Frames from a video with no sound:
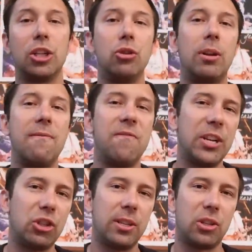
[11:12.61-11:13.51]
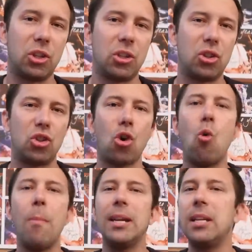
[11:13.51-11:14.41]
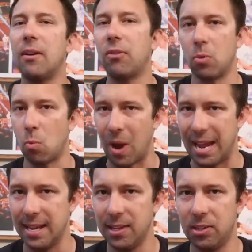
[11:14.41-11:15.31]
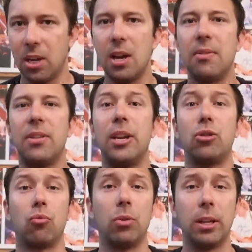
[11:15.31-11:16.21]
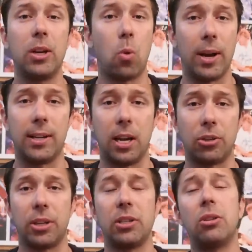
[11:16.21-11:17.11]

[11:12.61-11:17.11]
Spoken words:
You can fish this so many different ways that it's really quite dangerous.